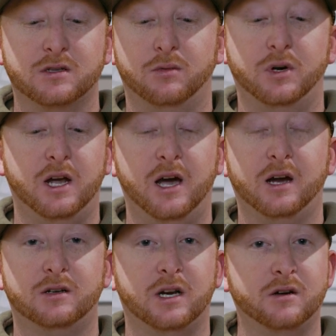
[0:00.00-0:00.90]
The
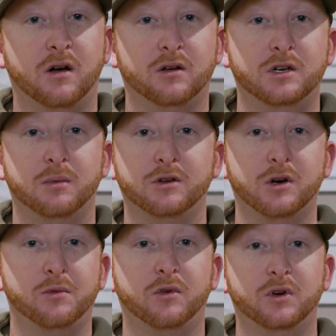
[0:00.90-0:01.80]
React technology by
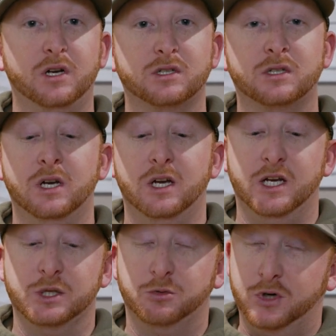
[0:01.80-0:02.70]
Trophy Ridge
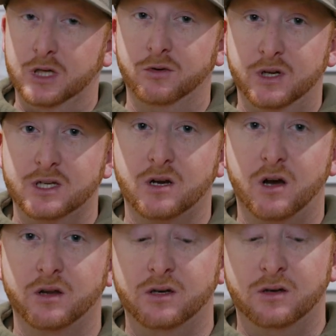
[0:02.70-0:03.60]
is really, really
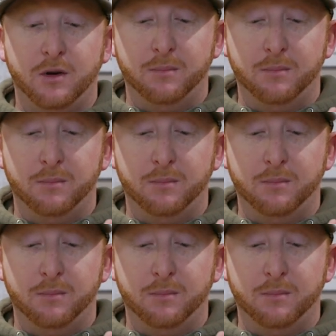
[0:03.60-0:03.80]
solid.